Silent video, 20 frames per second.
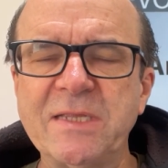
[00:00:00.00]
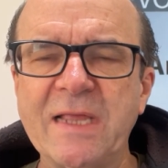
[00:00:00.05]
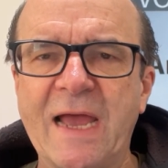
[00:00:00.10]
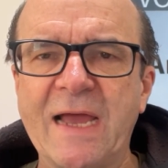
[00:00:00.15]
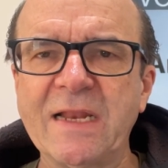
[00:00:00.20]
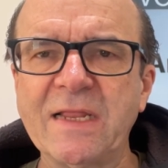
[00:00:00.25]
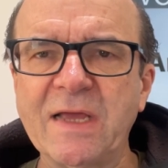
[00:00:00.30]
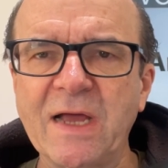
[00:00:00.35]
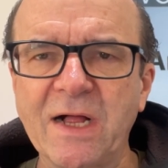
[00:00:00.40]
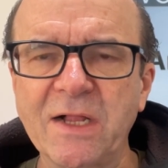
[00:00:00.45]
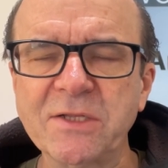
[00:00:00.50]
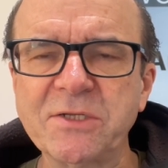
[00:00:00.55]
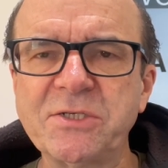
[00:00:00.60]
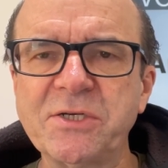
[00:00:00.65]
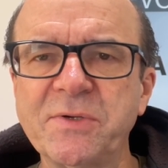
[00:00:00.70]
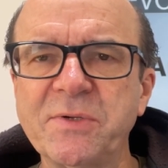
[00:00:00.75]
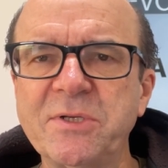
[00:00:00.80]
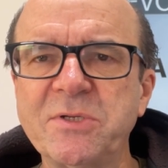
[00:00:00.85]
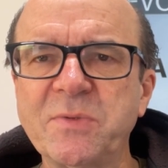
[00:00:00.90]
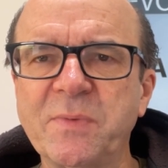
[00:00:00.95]
that
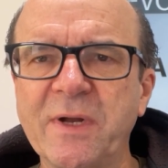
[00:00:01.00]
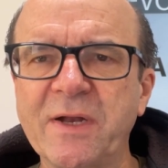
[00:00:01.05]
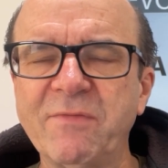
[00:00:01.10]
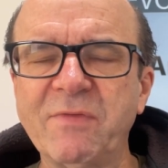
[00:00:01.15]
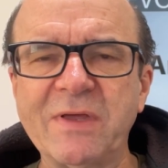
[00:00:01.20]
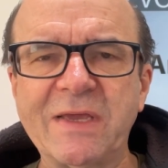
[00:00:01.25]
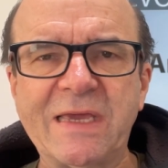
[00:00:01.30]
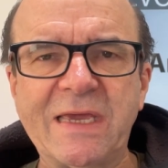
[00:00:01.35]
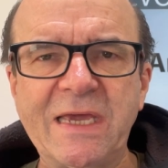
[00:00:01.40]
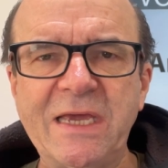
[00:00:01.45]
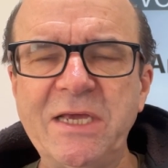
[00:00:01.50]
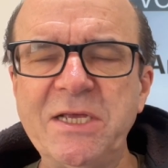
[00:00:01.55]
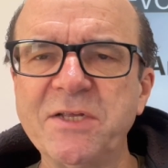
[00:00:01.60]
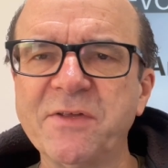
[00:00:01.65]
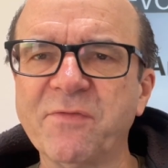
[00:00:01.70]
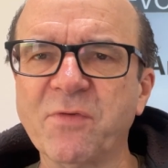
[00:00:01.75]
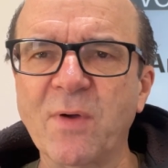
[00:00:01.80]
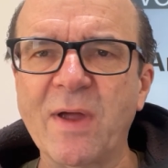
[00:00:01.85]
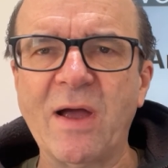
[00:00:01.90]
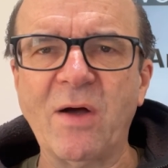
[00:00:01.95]
culture is one of the
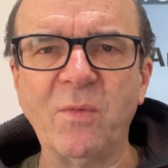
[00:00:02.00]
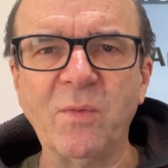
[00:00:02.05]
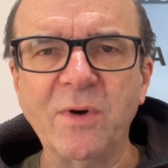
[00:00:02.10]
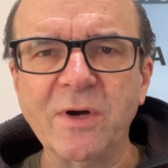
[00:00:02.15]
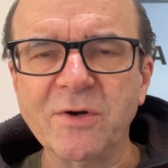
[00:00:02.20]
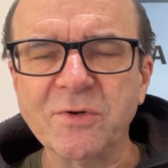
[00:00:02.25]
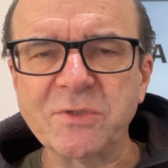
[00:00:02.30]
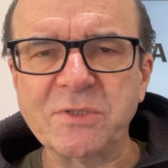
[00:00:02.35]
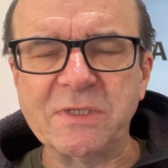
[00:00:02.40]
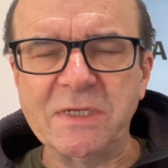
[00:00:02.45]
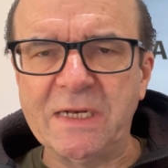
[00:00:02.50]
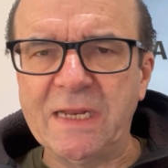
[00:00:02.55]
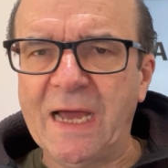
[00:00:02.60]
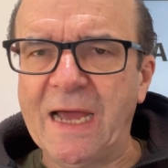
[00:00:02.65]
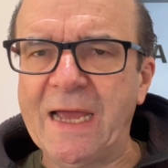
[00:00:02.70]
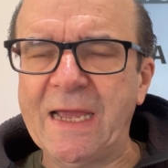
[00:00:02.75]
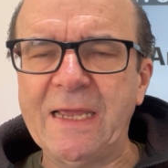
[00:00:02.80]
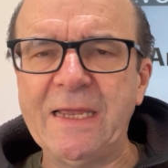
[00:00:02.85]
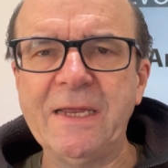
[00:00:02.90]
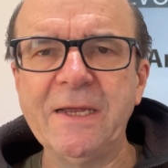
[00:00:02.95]
keys for our world
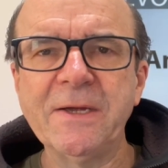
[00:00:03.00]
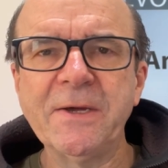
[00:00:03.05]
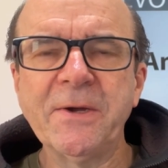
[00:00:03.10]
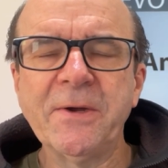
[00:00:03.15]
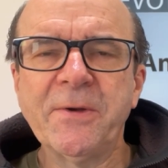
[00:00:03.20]
today,